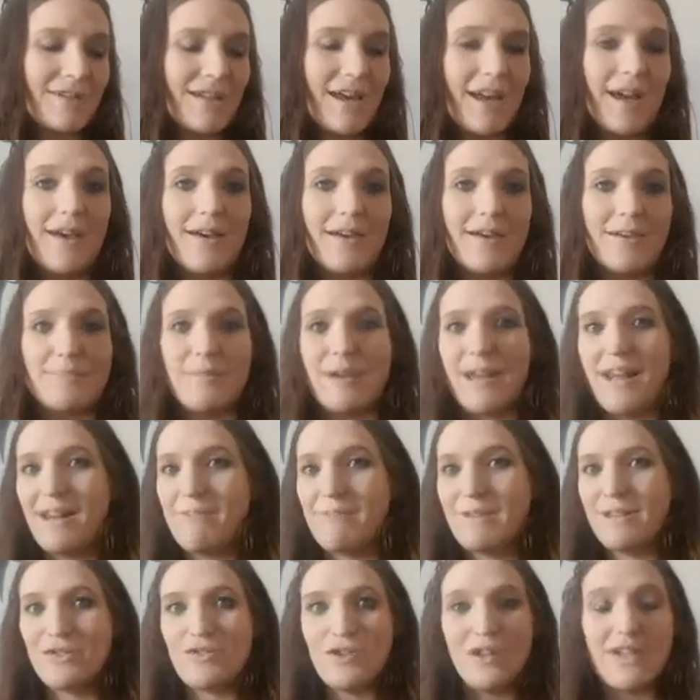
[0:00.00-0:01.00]
I had
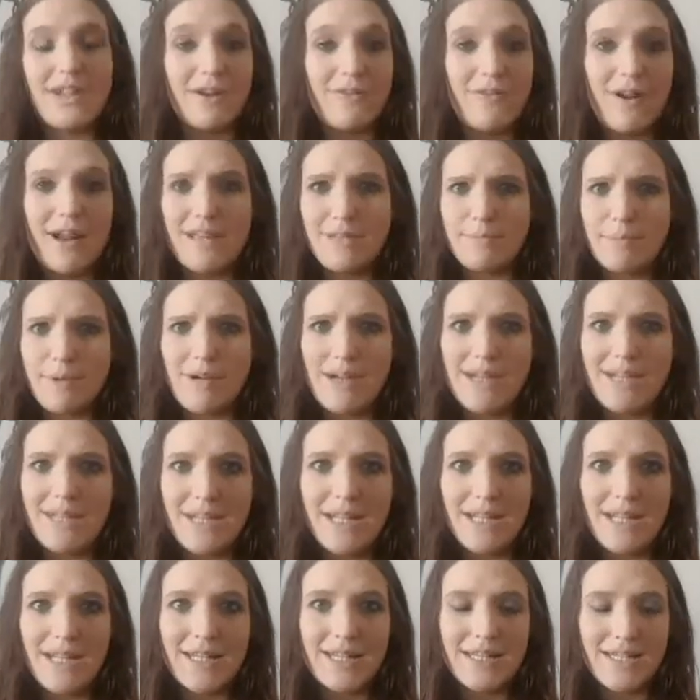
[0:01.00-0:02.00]
been drinking raspberry
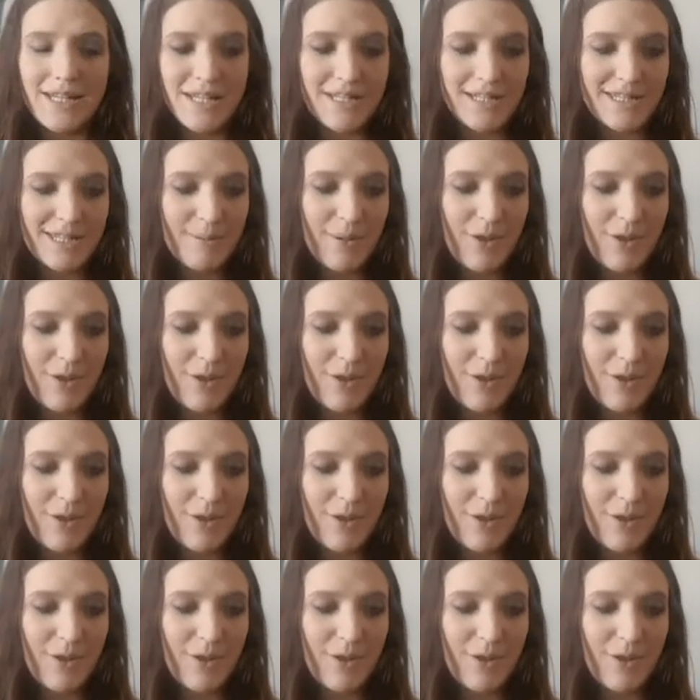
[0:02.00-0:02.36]
tea since